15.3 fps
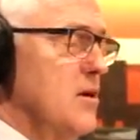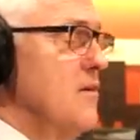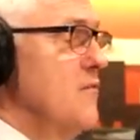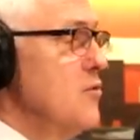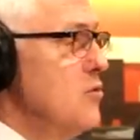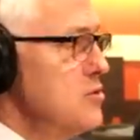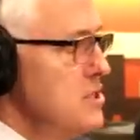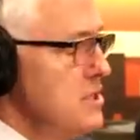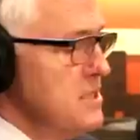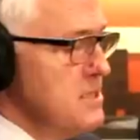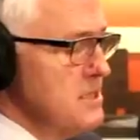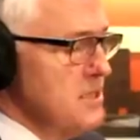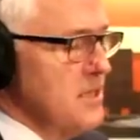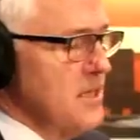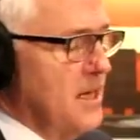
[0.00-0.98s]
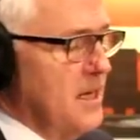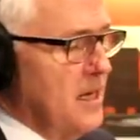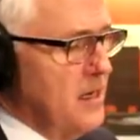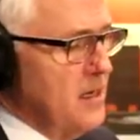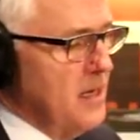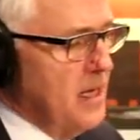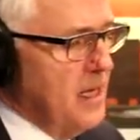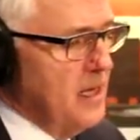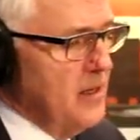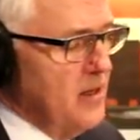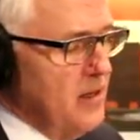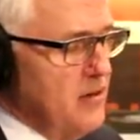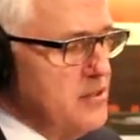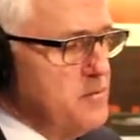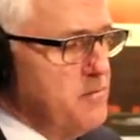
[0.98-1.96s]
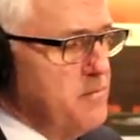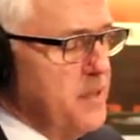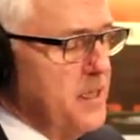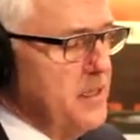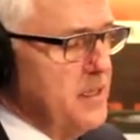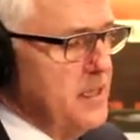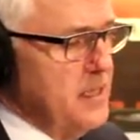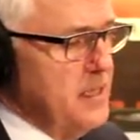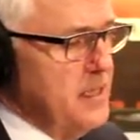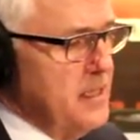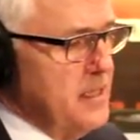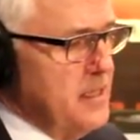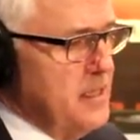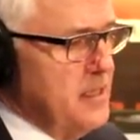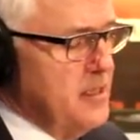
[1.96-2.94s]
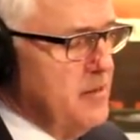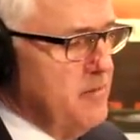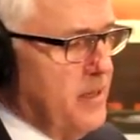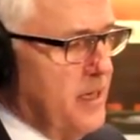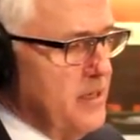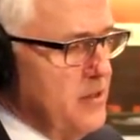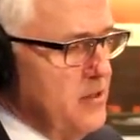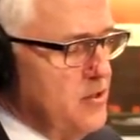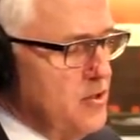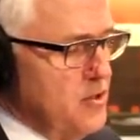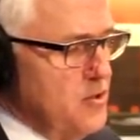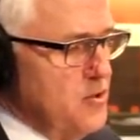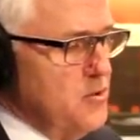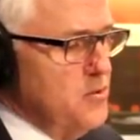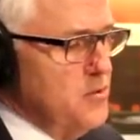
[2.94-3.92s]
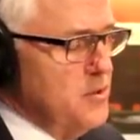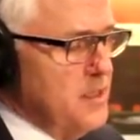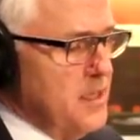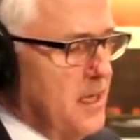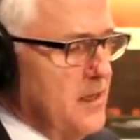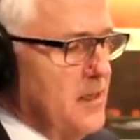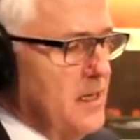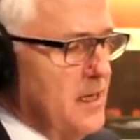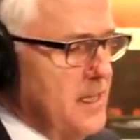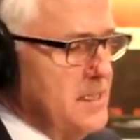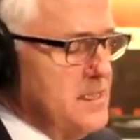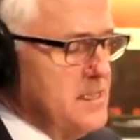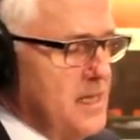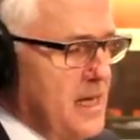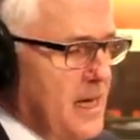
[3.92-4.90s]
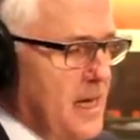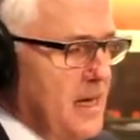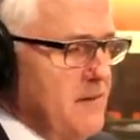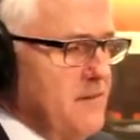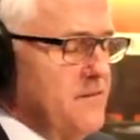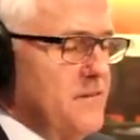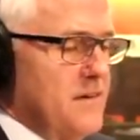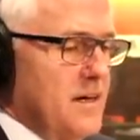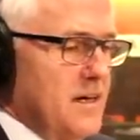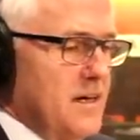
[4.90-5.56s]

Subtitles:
And of course it is, Neil. And there's but you do nonetheless have